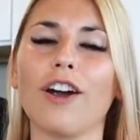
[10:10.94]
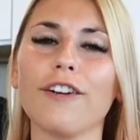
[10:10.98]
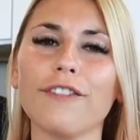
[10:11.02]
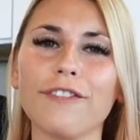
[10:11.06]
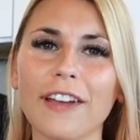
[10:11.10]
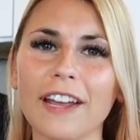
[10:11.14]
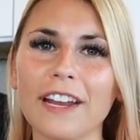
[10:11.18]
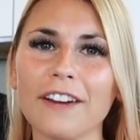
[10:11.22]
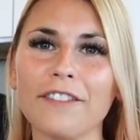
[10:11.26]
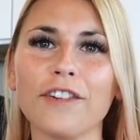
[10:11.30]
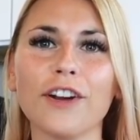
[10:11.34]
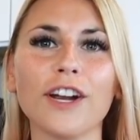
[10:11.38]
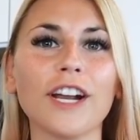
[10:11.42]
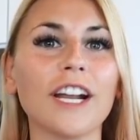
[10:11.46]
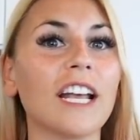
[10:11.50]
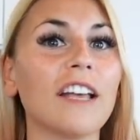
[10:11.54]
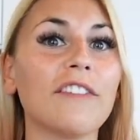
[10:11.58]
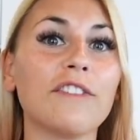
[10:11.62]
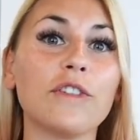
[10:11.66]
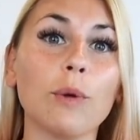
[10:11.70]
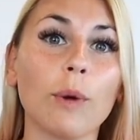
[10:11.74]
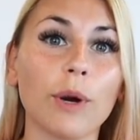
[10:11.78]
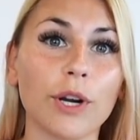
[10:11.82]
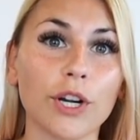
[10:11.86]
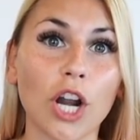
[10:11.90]
our favorite.
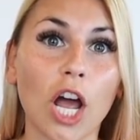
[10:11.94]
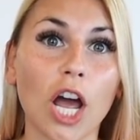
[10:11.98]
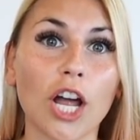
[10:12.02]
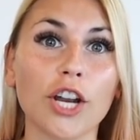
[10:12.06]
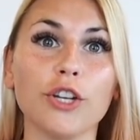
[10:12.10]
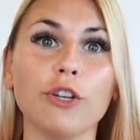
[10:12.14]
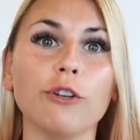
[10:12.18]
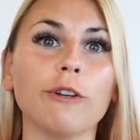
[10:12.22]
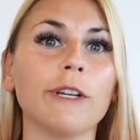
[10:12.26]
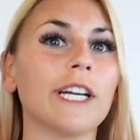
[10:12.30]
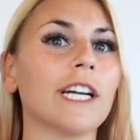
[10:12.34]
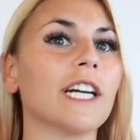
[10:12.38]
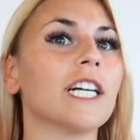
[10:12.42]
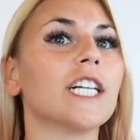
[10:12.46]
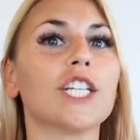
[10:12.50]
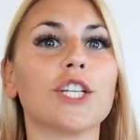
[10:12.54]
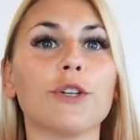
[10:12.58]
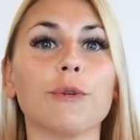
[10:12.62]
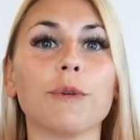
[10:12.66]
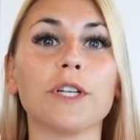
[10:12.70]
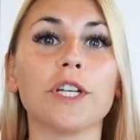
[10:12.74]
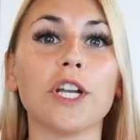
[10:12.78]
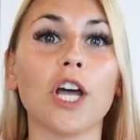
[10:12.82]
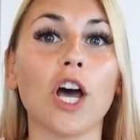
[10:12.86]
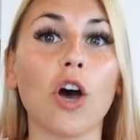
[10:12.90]
If you are not new here,
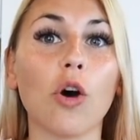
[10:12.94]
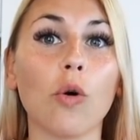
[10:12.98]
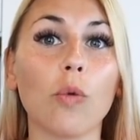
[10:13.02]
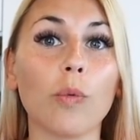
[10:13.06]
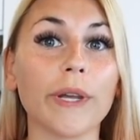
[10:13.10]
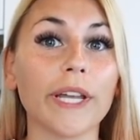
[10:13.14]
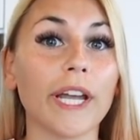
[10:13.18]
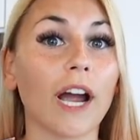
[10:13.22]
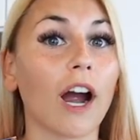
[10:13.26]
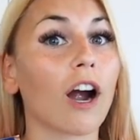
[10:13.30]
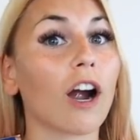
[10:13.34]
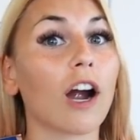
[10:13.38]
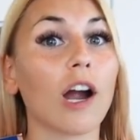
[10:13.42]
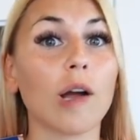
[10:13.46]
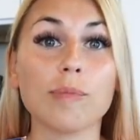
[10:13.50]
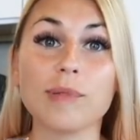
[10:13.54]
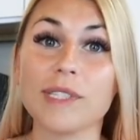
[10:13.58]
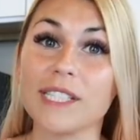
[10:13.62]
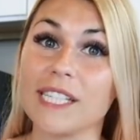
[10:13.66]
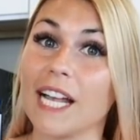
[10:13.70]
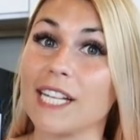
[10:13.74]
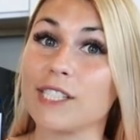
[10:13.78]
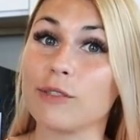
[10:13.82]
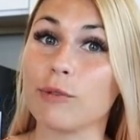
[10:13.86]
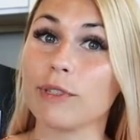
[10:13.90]
you would know we are
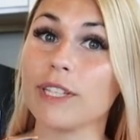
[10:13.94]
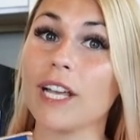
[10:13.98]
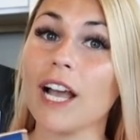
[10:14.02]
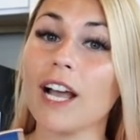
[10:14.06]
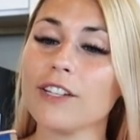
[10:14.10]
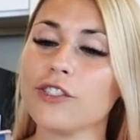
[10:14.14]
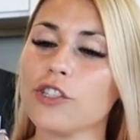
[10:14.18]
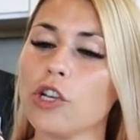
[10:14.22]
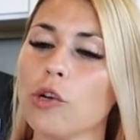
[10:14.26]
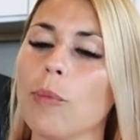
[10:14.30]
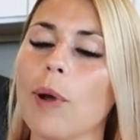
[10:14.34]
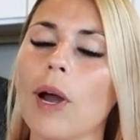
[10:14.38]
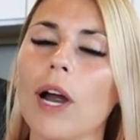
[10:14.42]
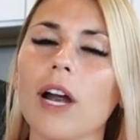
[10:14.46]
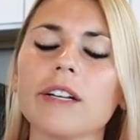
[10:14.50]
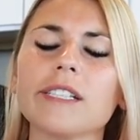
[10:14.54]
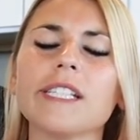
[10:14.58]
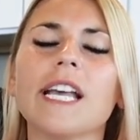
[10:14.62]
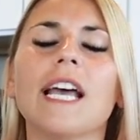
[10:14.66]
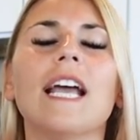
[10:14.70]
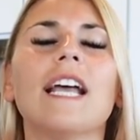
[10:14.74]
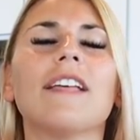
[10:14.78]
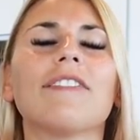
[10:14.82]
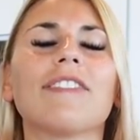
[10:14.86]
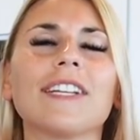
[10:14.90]
obsessed with Yasso bars.
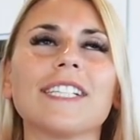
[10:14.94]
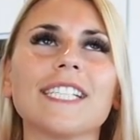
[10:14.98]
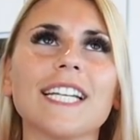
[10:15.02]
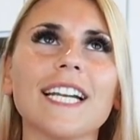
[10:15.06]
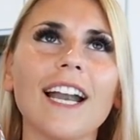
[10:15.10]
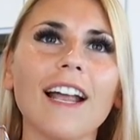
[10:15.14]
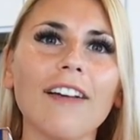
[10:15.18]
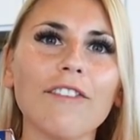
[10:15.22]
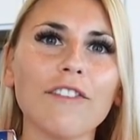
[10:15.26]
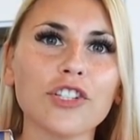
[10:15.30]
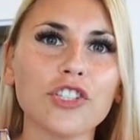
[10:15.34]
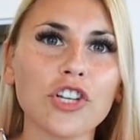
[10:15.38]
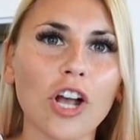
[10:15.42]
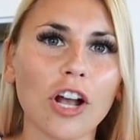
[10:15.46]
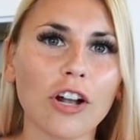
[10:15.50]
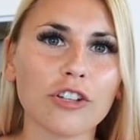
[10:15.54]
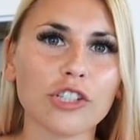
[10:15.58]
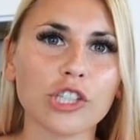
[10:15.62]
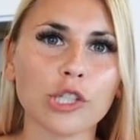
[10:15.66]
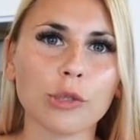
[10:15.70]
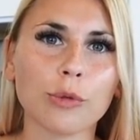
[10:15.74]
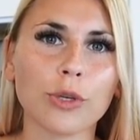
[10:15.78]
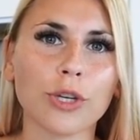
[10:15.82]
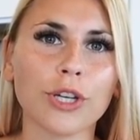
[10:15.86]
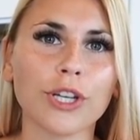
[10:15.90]
They didn't have the chocolate
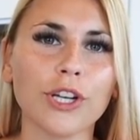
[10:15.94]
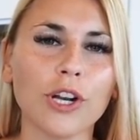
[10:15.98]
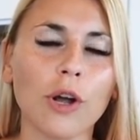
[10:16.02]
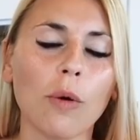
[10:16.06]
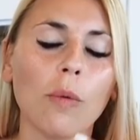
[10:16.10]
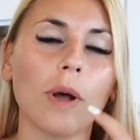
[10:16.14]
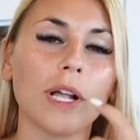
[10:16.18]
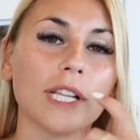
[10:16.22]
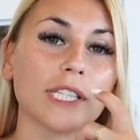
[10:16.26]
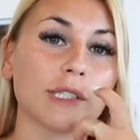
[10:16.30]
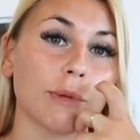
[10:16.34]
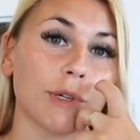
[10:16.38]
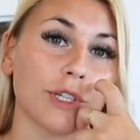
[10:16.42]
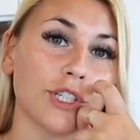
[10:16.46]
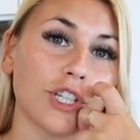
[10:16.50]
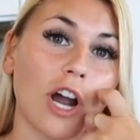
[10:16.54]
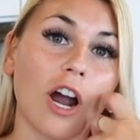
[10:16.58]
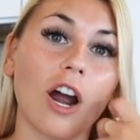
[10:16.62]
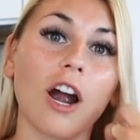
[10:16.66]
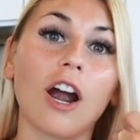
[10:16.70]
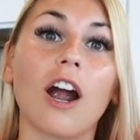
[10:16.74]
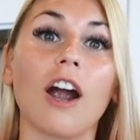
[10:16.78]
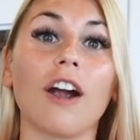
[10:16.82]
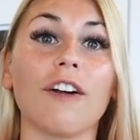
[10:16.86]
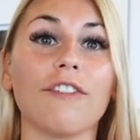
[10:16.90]
chip cookie dough ones, which
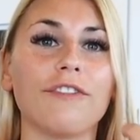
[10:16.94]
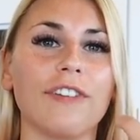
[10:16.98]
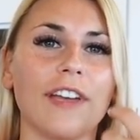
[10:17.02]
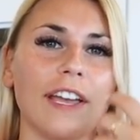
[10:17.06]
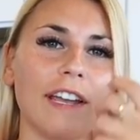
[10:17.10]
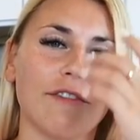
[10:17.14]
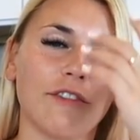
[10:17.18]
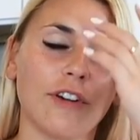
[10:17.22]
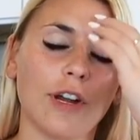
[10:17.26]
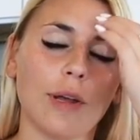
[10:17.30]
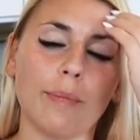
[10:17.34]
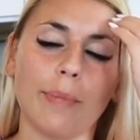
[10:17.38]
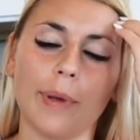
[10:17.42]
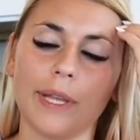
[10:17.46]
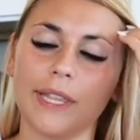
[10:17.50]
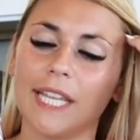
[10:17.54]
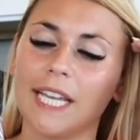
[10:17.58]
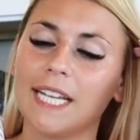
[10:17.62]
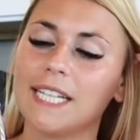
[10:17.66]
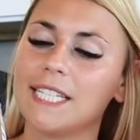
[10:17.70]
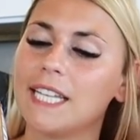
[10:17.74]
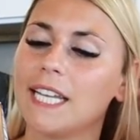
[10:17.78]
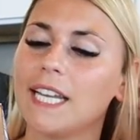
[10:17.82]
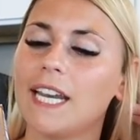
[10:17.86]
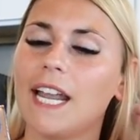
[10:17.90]
are our favorite, but
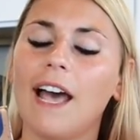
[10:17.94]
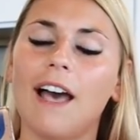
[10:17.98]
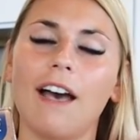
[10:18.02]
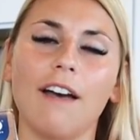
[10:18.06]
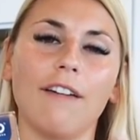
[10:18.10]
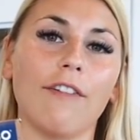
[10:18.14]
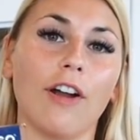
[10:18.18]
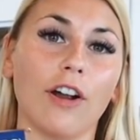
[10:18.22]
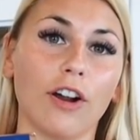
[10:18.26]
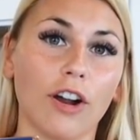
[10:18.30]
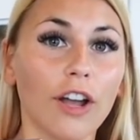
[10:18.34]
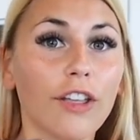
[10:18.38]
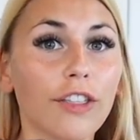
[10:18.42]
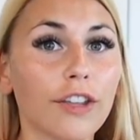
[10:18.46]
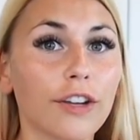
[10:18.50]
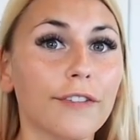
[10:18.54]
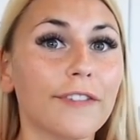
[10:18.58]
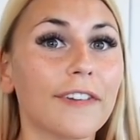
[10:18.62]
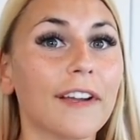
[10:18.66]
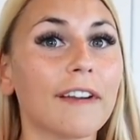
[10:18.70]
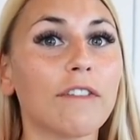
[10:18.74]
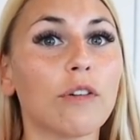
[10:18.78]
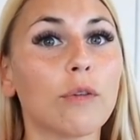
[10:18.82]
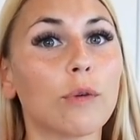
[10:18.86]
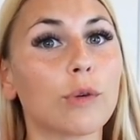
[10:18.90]
they did have our other
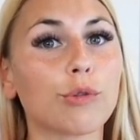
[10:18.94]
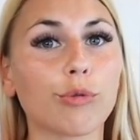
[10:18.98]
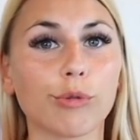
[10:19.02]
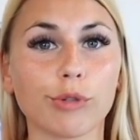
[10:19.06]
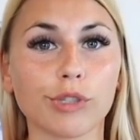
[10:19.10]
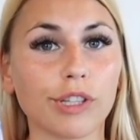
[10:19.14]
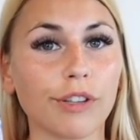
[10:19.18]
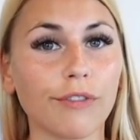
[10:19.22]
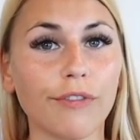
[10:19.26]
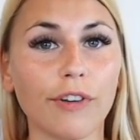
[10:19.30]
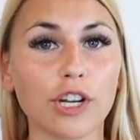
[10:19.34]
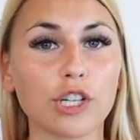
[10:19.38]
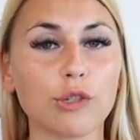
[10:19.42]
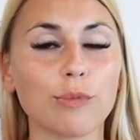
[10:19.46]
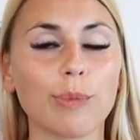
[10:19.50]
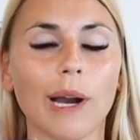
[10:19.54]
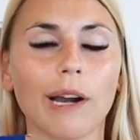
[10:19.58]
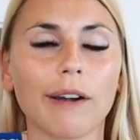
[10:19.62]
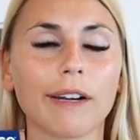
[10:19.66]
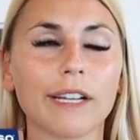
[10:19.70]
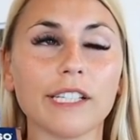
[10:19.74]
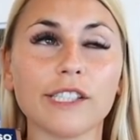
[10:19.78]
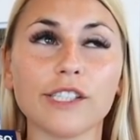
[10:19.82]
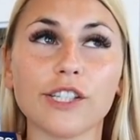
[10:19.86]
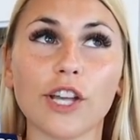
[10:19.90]
favorite, which was the fudge
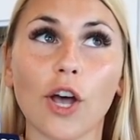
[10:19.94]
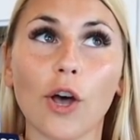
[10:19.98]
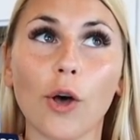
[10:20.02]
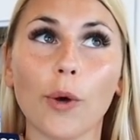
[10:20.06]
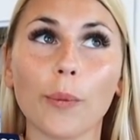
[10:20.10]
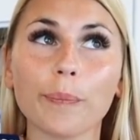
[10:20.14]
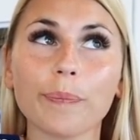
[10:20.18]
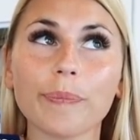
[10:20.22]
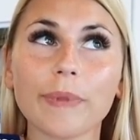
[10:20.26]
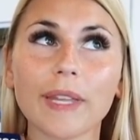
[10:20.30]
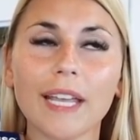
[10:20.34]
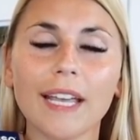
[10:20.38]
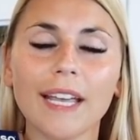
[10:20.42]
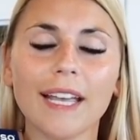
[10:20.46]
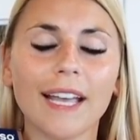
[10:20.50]
brownie, so